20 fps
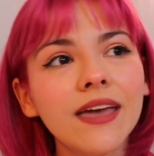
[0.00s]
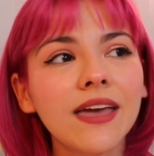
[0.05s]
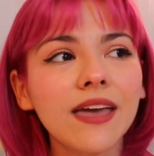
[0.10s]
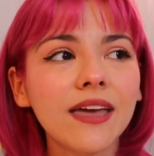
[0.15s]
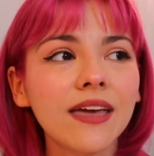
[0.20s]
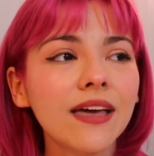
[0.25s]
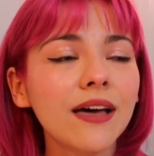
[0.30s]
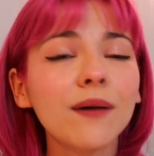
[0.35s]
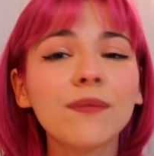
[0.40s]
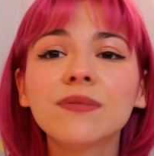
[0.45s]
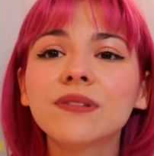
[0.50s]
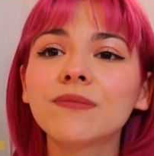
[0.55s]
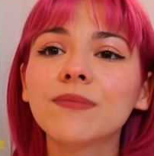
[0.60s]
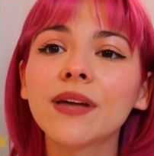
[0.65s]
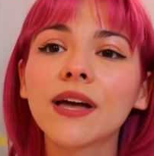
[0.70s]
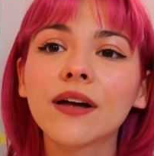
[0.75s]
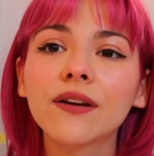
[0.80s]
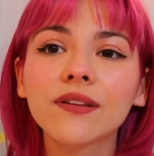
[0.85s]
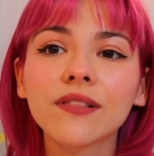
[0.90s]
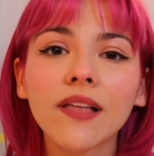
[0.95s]
It helps
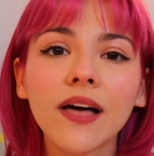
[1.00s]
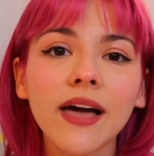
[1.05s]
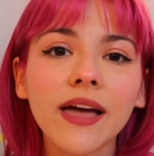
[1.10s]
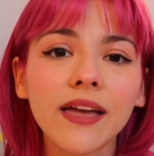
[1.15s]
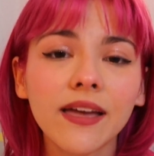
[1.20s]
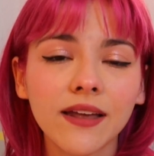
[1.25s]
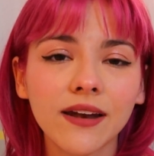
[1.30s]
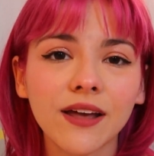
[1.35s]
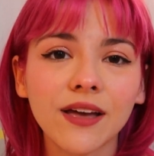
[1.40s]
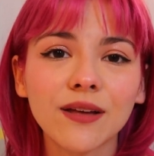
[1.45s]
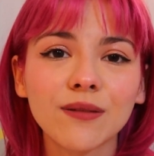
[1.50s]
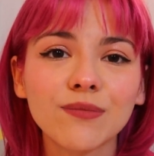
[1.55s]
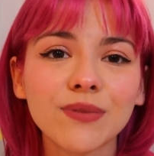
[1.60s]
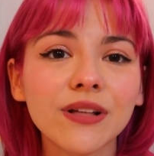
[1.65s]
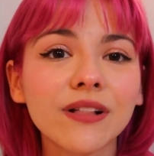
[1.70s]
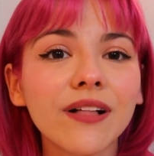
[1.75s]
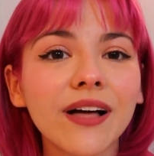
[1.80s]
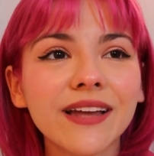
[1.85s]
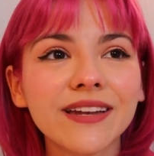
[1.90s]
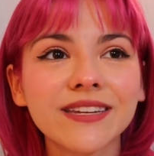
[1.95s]
me out a lot, and I'd be
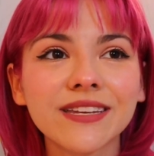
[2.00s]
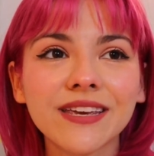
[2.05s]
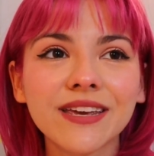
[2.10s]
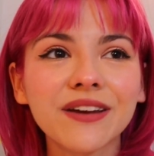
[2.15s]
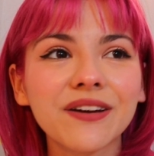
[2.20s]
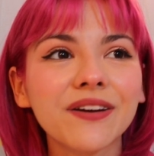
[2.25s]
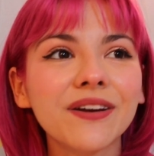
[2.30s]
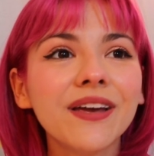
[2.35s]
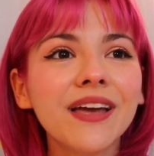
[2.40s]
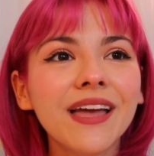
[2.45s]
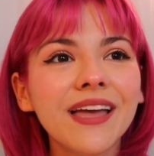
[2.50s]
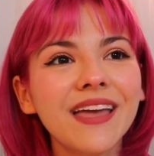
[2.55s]
glad to hear